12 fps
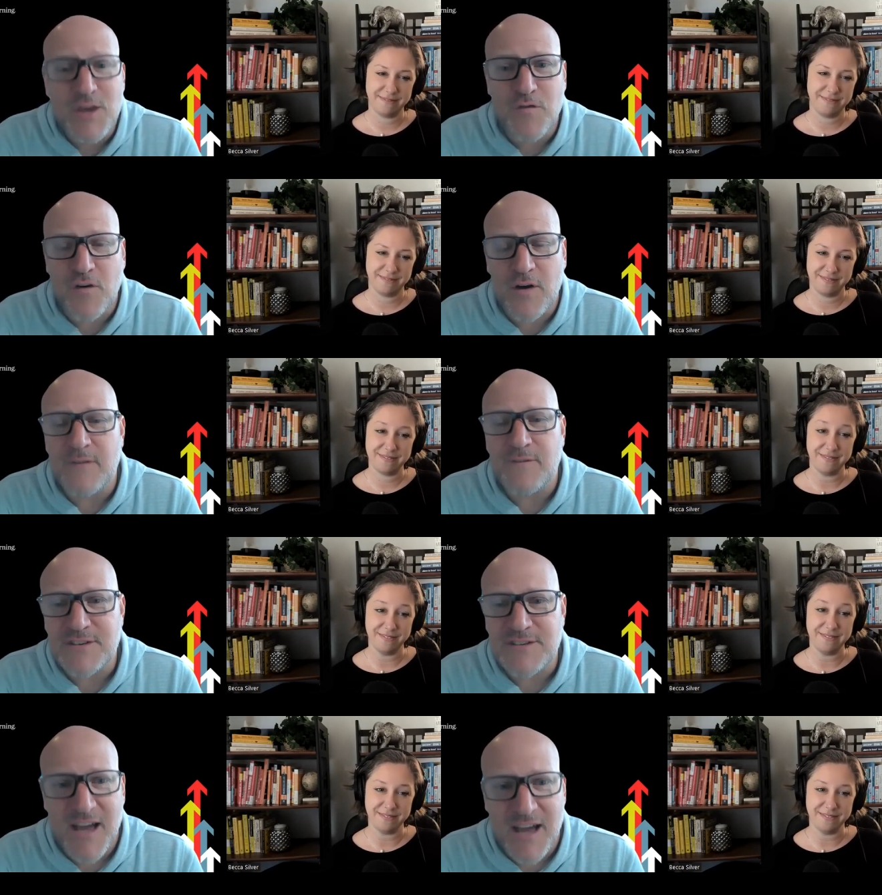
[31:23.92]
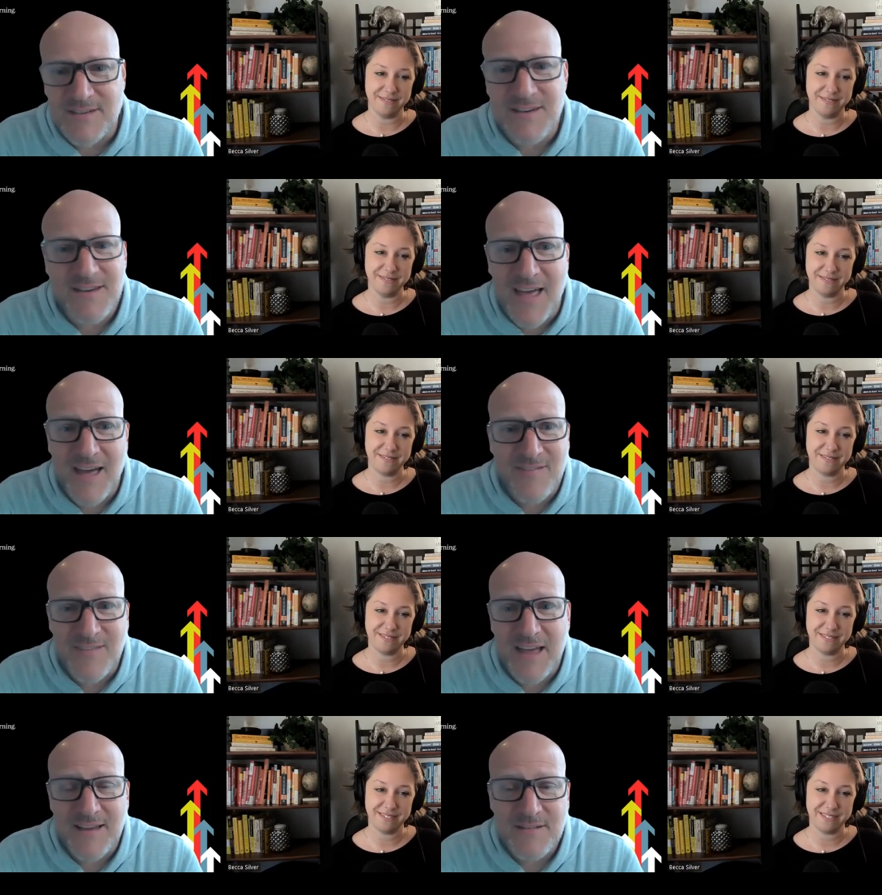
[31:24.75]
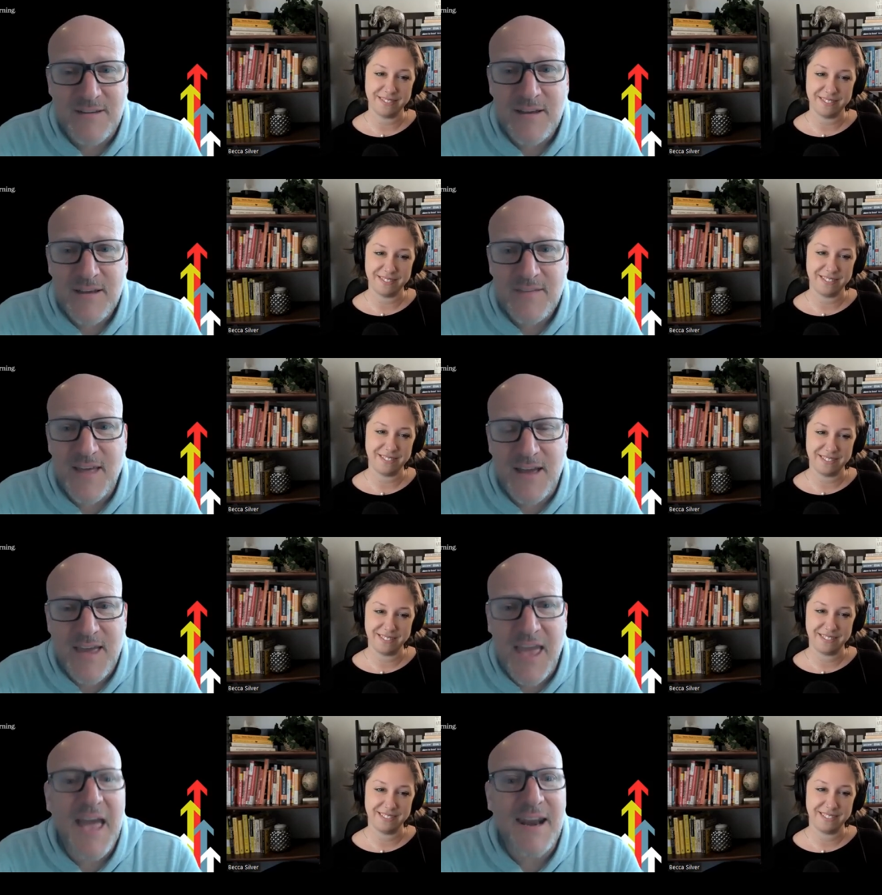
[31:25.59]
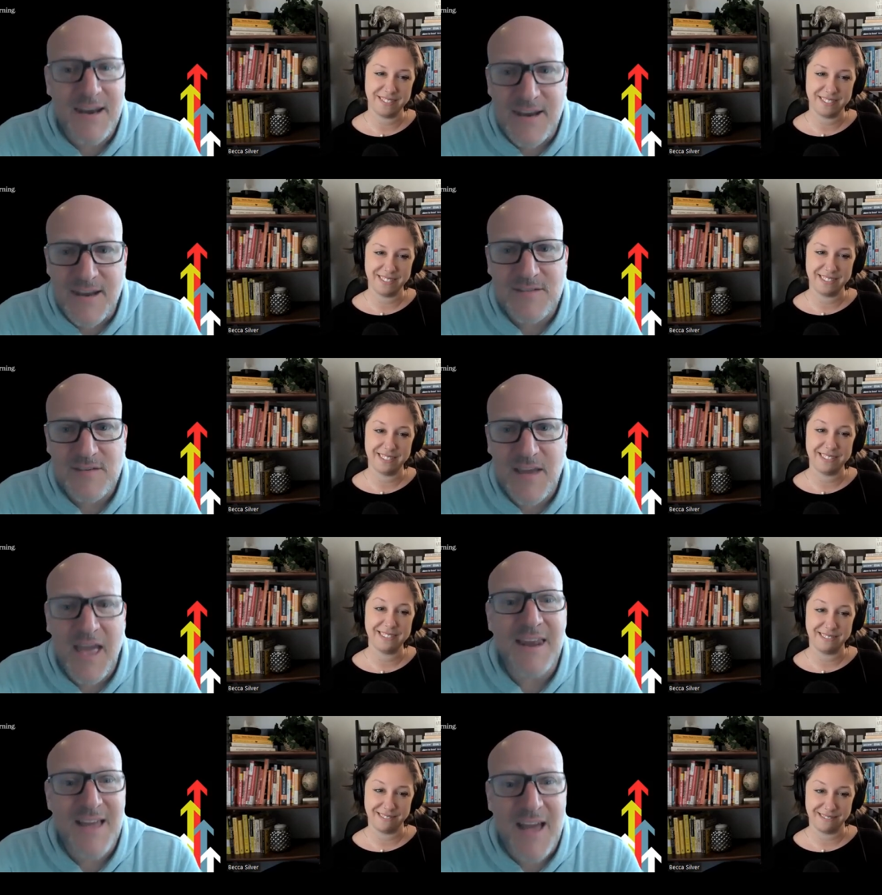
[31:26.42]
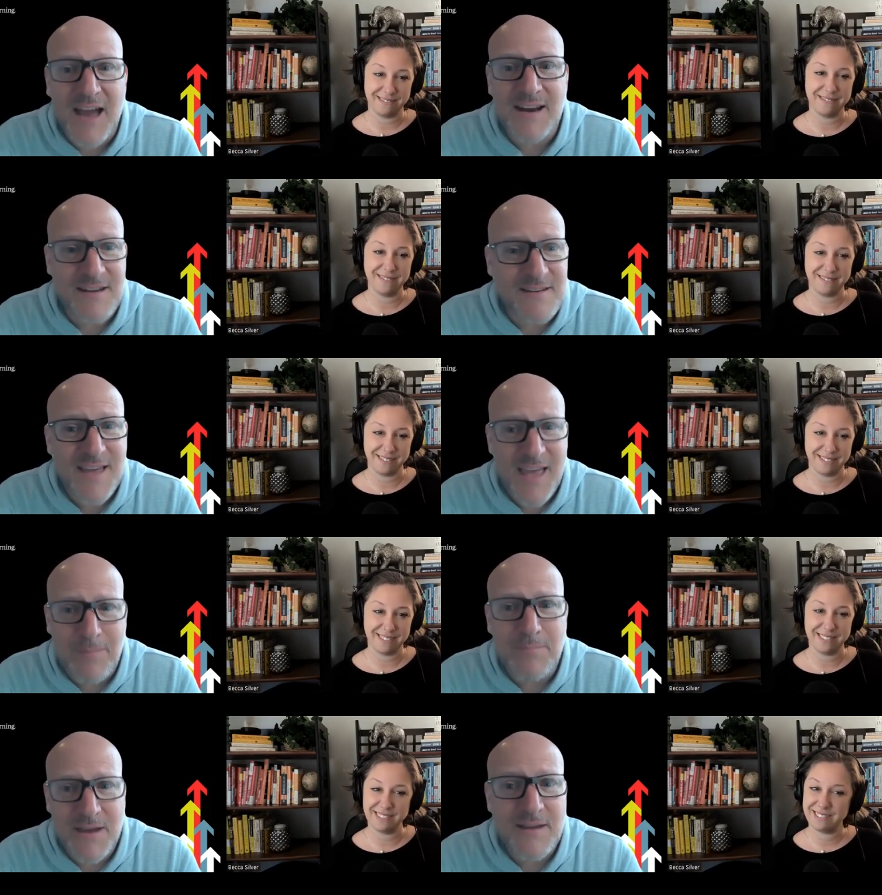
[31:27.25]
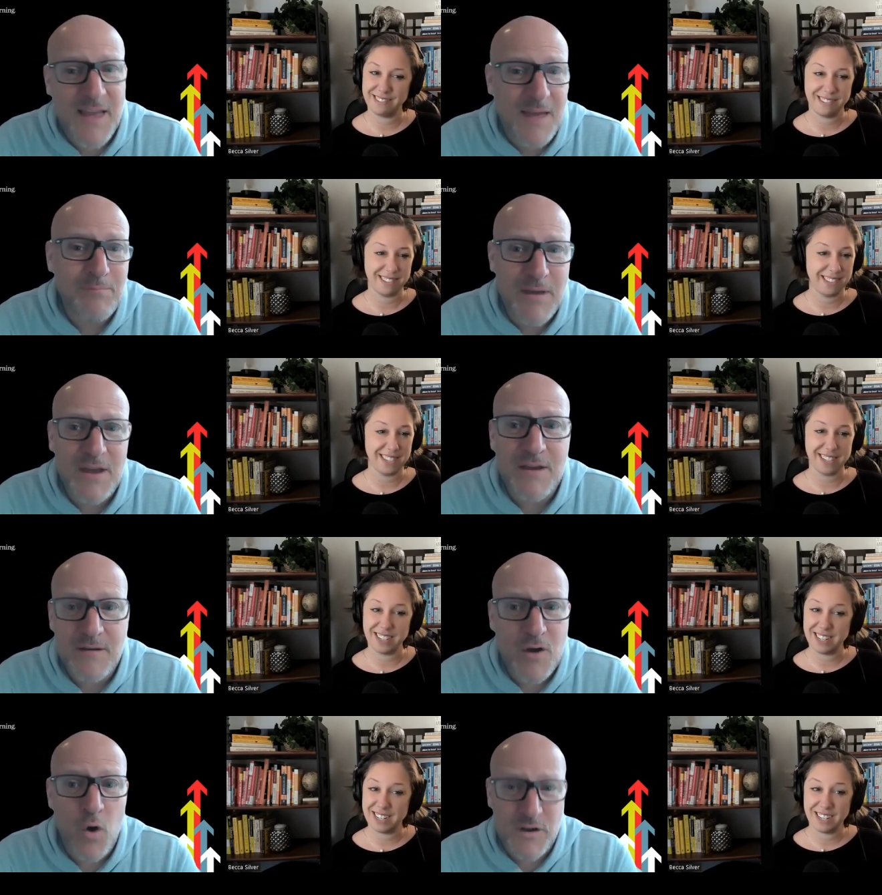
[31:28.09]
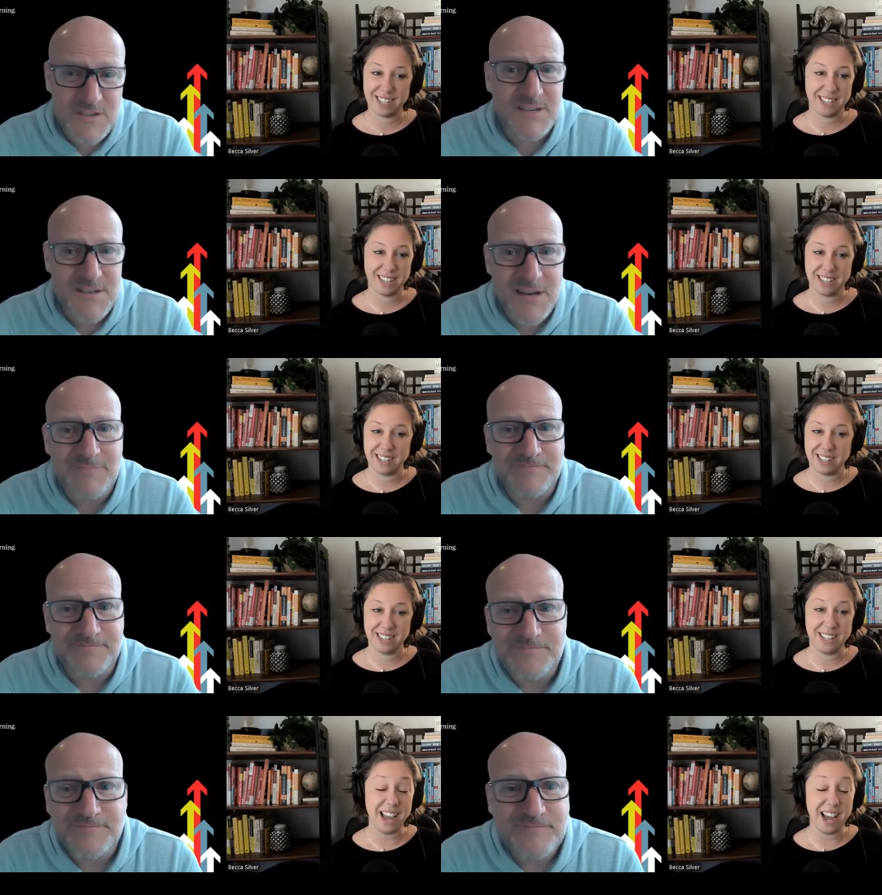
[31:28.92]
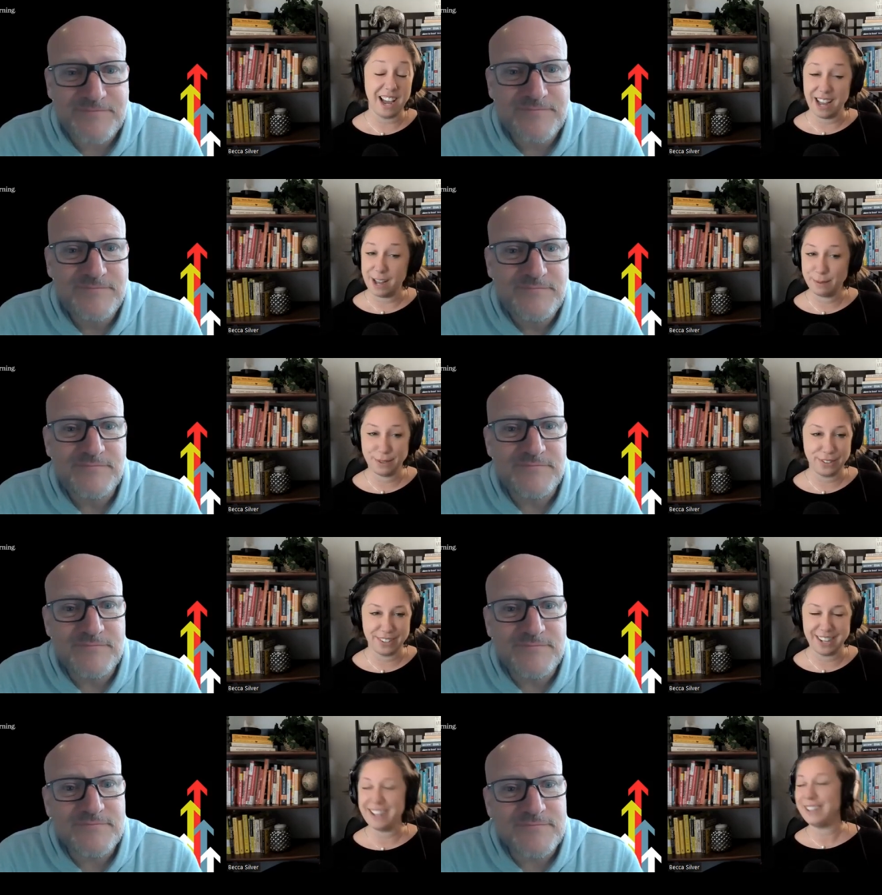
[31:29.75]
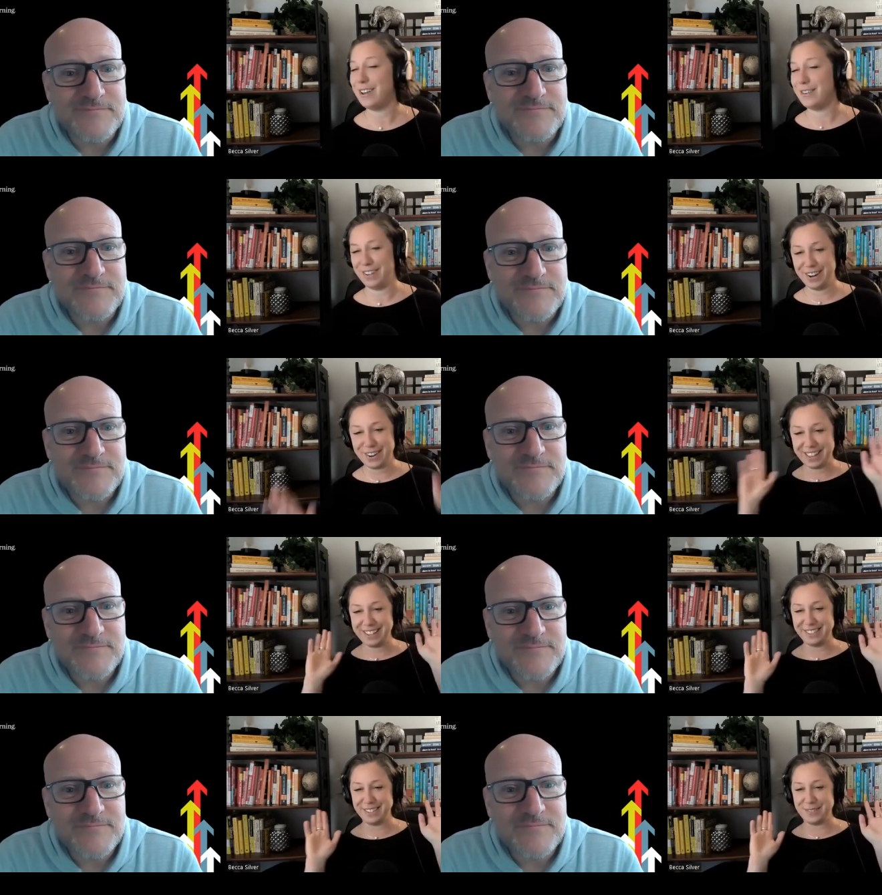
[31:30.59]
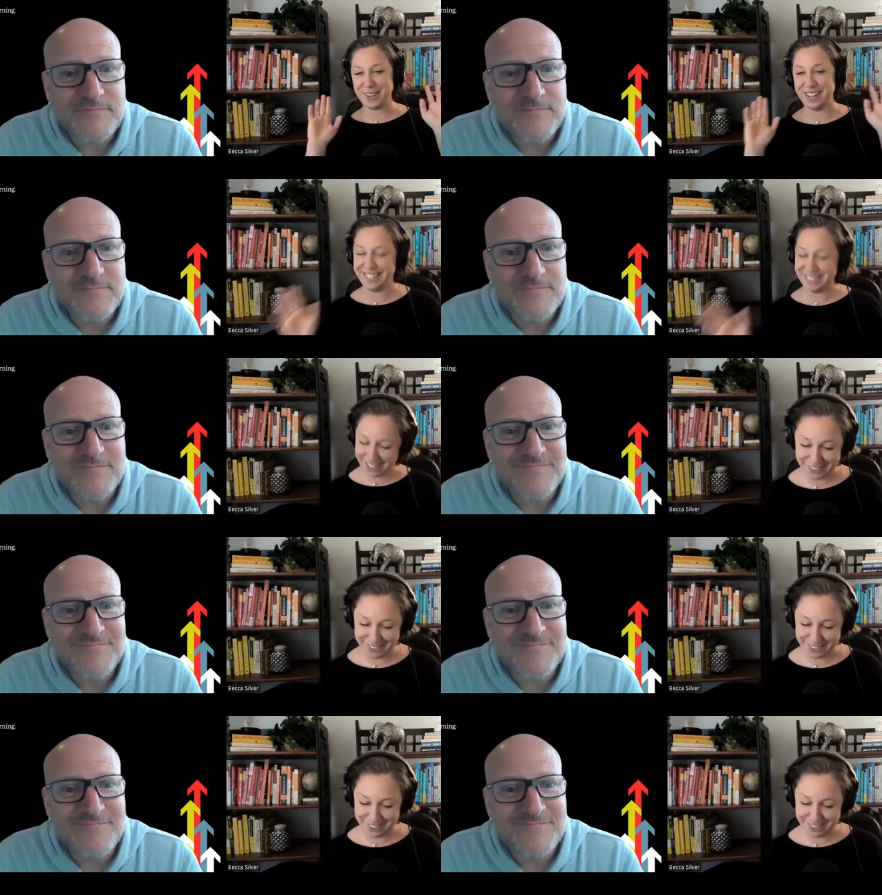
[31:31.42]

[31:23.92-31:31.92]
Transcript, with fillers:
Speaker 1: you for emphasizing that that that candidness and kindness can mm-hmm. be and be coexistent.
Speaker 2: Yeah, absolutely. I love it. Okay, this has been